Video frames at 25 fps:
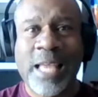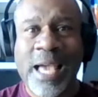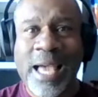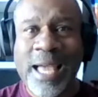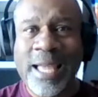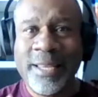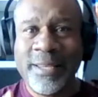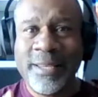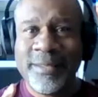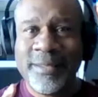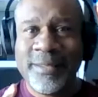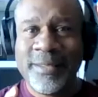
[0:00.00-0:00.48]

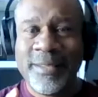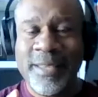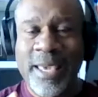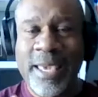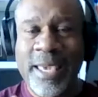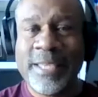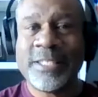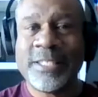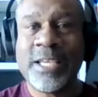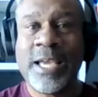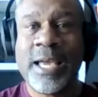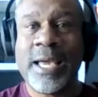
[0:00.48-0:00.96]
Not,
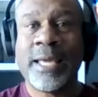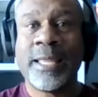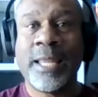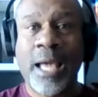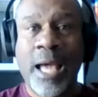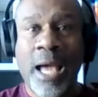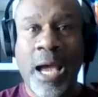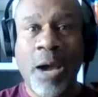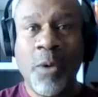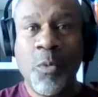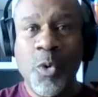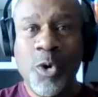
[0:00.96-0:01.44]
hey, John,
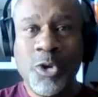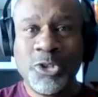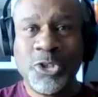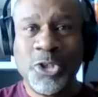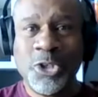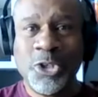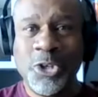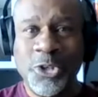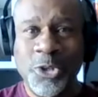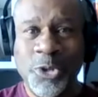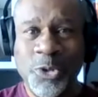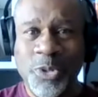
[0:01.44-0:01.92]
I want
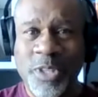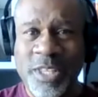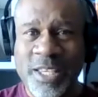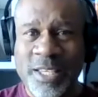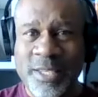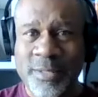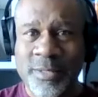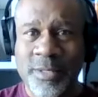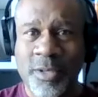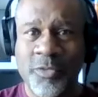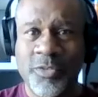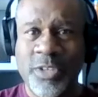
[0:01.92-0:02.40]
you to do
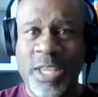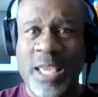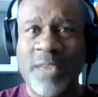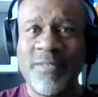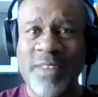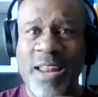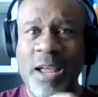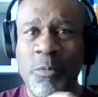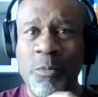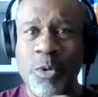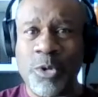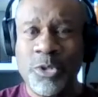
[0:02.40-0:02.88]
this. Or
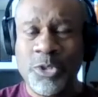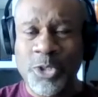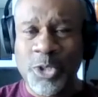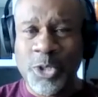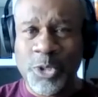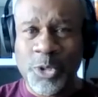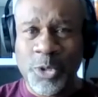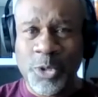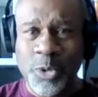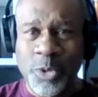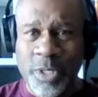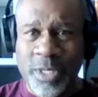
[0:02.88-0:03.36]
David, I want you
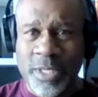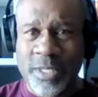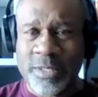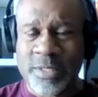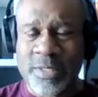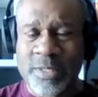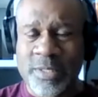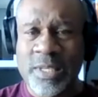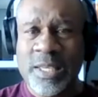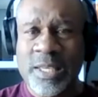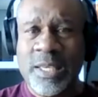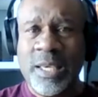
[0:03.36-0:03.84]
to do
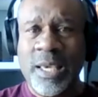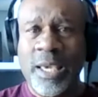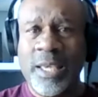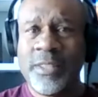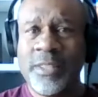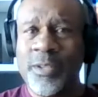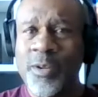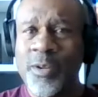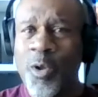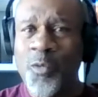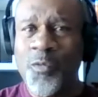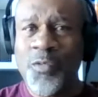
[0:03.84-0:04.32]
this. And
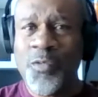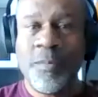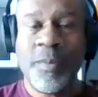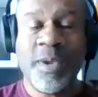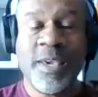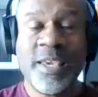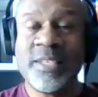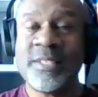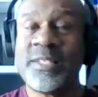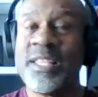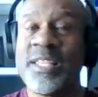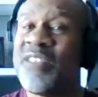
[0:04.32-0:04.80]
then hopefully,
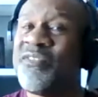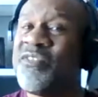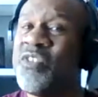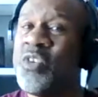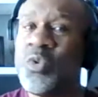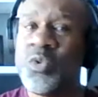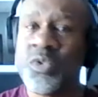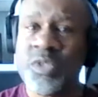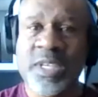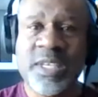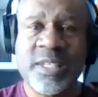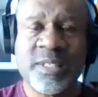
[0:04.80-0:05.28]
man, he said, if
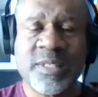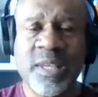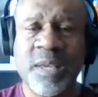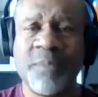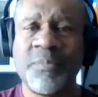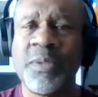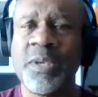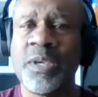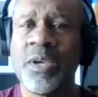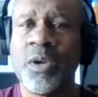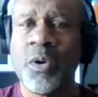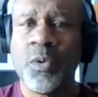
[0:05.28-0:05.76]
you see
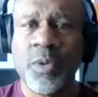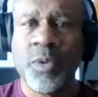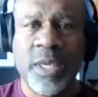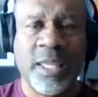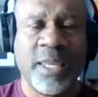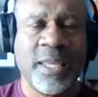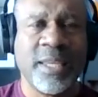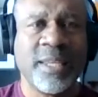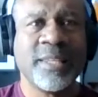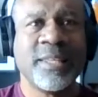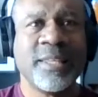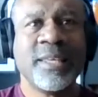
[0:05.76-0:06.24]
something, go
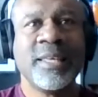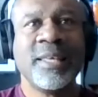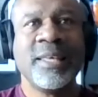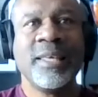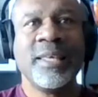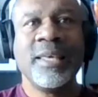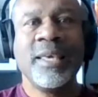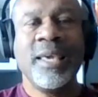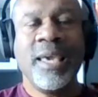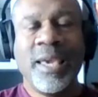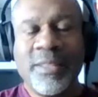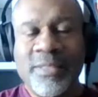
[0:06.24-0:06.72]
get it.
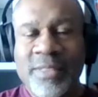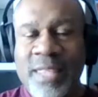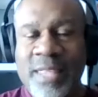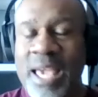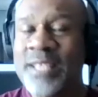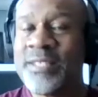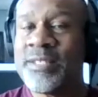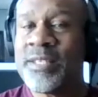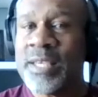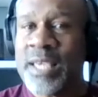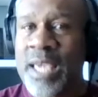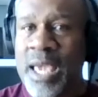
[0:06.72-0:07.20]
And
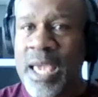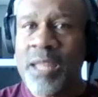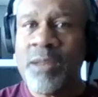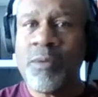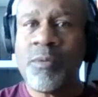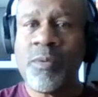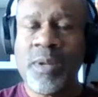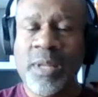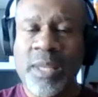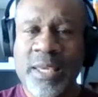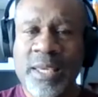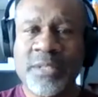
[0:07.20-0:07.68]
that's the kind
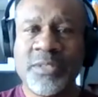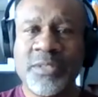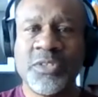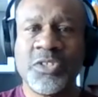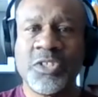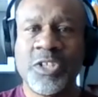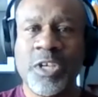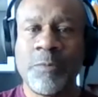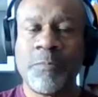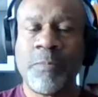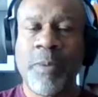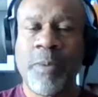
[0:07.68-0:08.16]
of
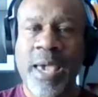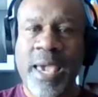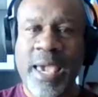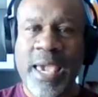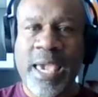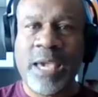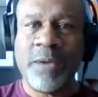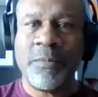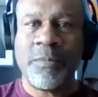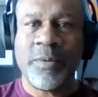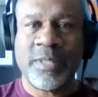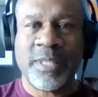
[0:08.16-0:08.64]
relationship I
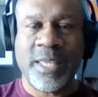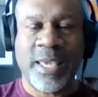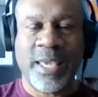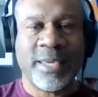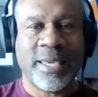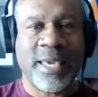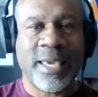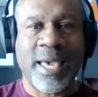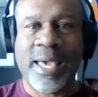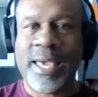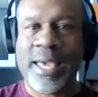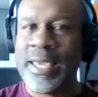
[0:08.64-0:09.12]
had with that
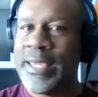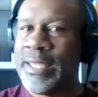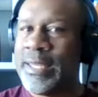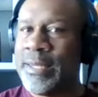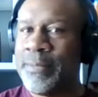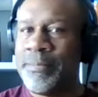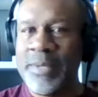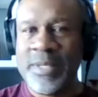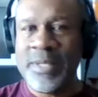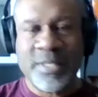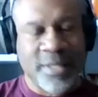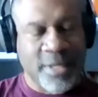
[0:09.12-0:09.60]
guy. And
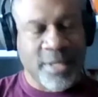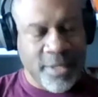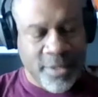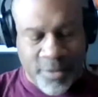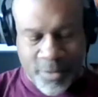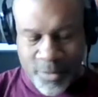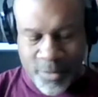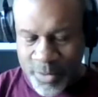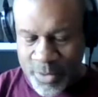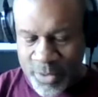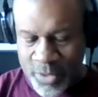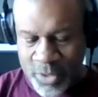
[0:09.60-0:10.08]
let me tell
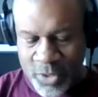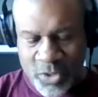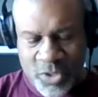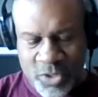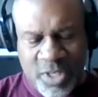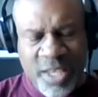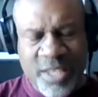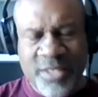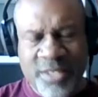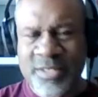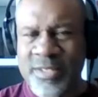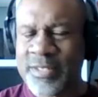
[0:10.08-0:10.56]
you,
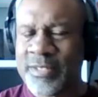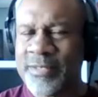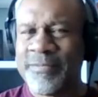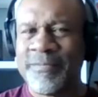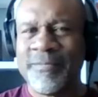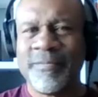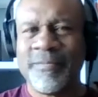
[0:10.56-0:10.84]
just